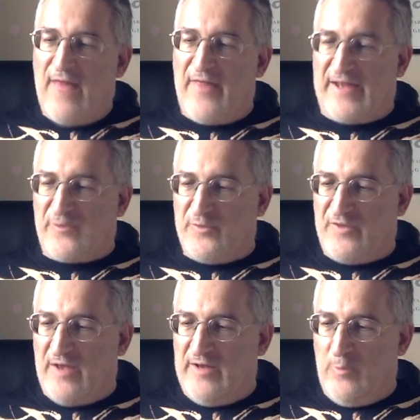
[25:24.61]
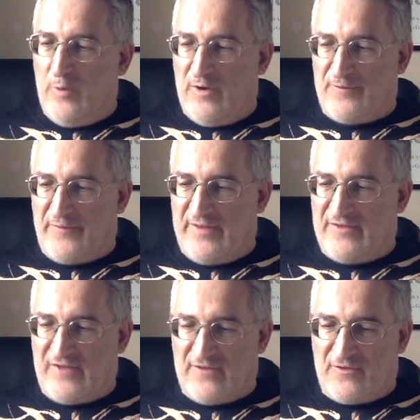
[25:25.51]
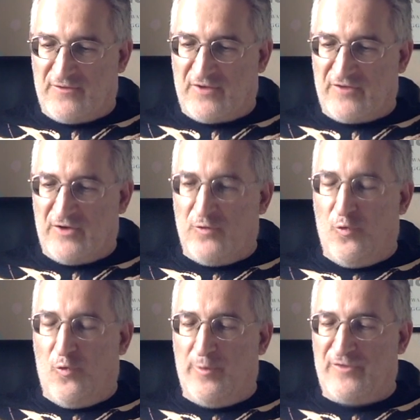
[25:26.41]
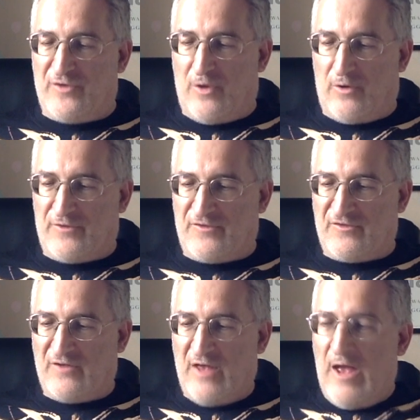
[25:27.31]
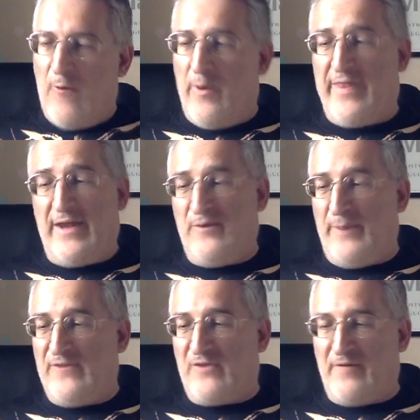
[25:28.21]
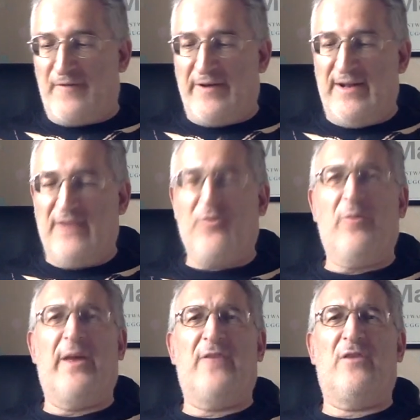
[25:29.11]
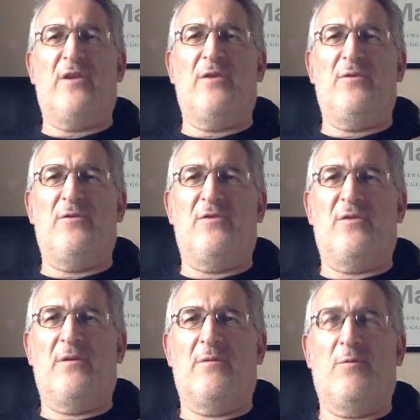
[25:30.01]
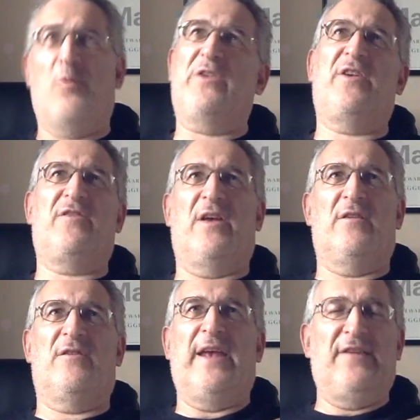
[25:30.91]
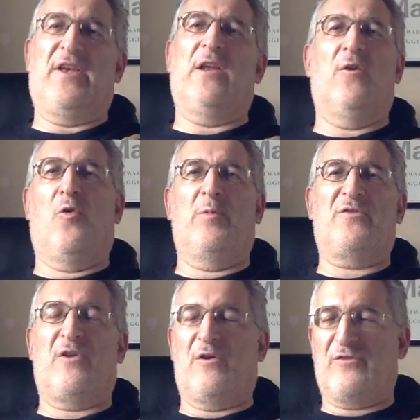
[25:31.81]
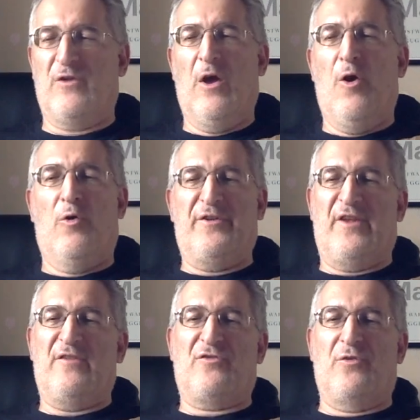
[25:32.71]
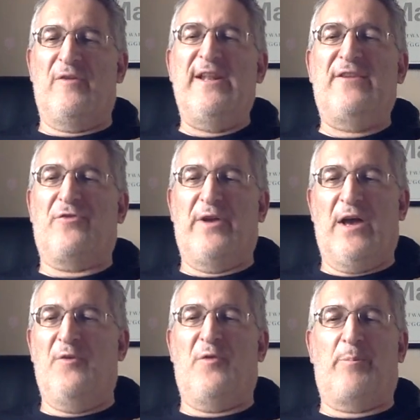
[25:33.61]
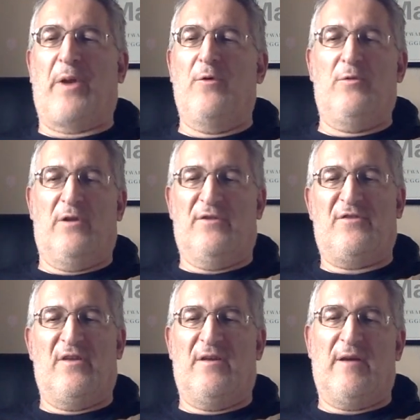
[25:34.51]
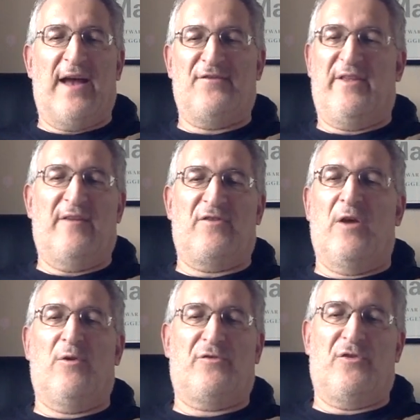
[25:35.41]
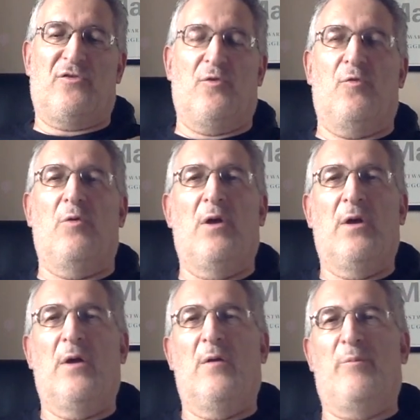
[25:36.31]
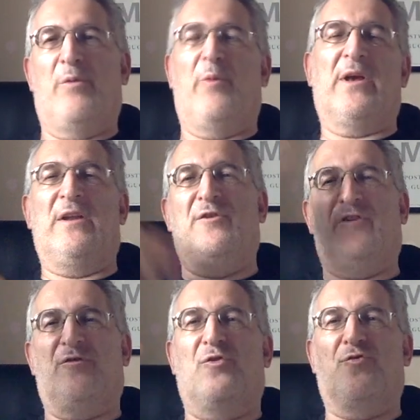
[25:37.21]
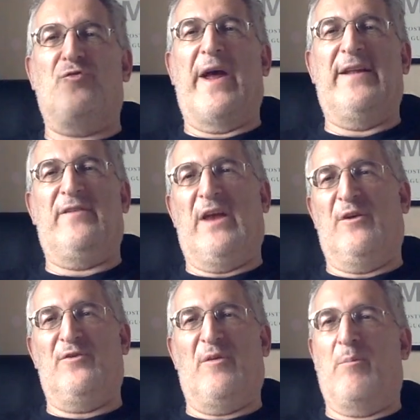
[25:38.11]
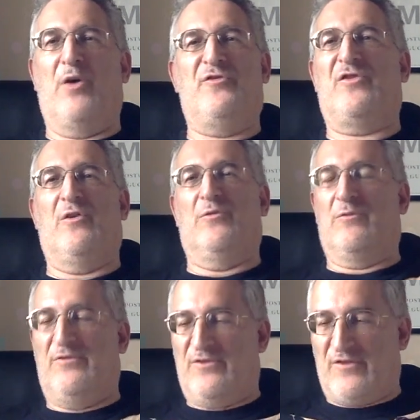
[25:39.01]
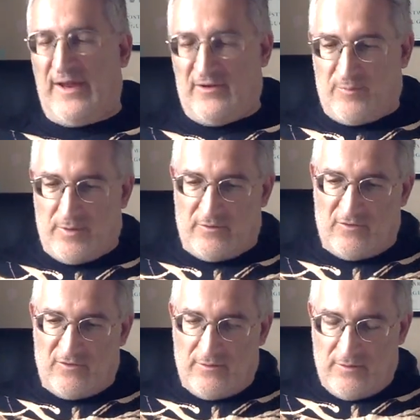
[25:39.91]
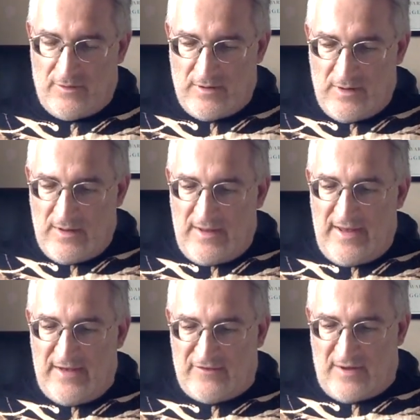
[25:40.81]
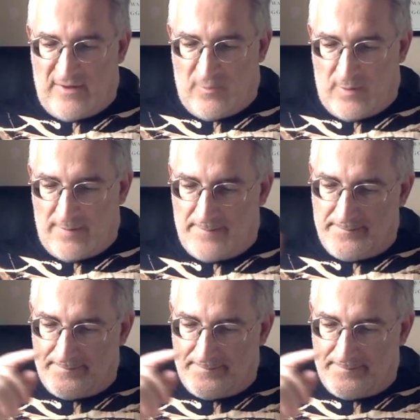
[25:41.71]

That was the only word for this sense of such enormous loss, where there had been so very little there to lose. Well, which is it? Is it an enormous loss, or is it sort of literary overblownness that actually there's no loss at all, but we're going to use this sort of grandiose emotional statement? Here's another one.